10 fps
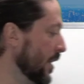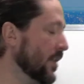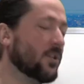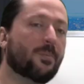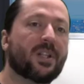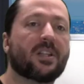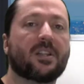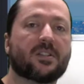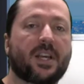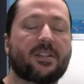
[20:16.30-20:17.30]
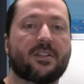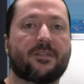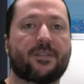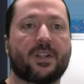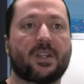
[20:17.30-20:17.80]
So building the sites in
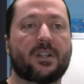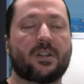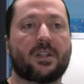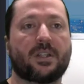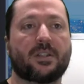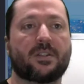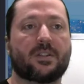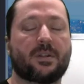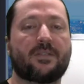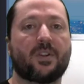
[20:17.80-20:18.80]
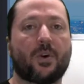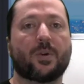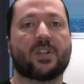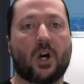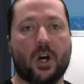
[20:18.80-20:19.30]
affiliate is, even though
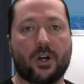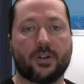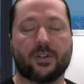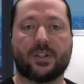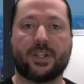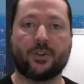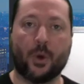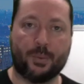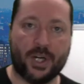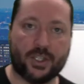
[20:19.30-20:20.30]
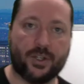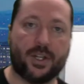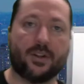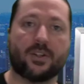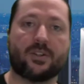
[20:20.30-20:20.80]
it's harder, there's still no pressure
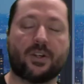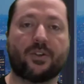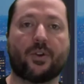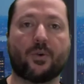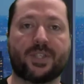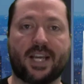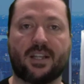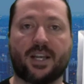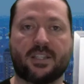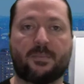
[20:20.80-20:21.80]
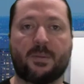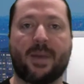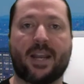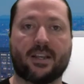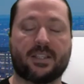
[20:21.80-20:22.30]
there. There's still no deadlines to be
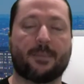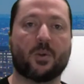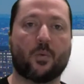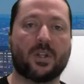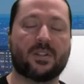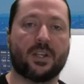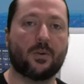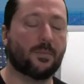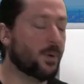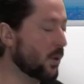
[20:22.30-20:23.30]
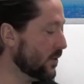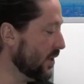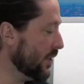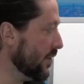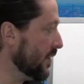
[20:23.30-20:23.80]
met except the ones that you impose
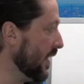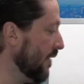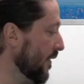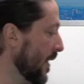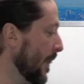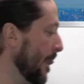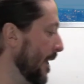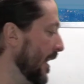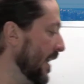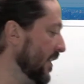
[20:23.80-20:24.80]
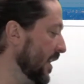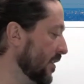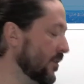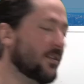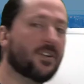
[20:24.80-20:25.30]
on yourself. And
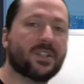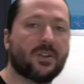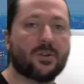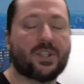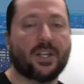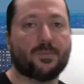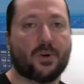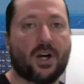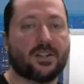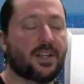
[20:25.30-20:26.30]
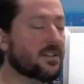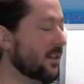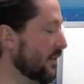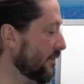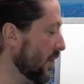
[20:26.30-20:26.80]
then there is no sales process
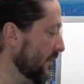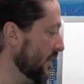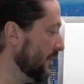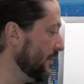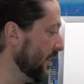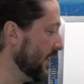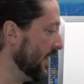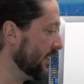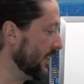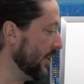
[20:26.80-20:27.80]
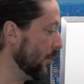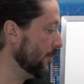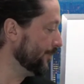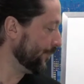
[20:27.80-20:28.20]
involved in affiliate SEO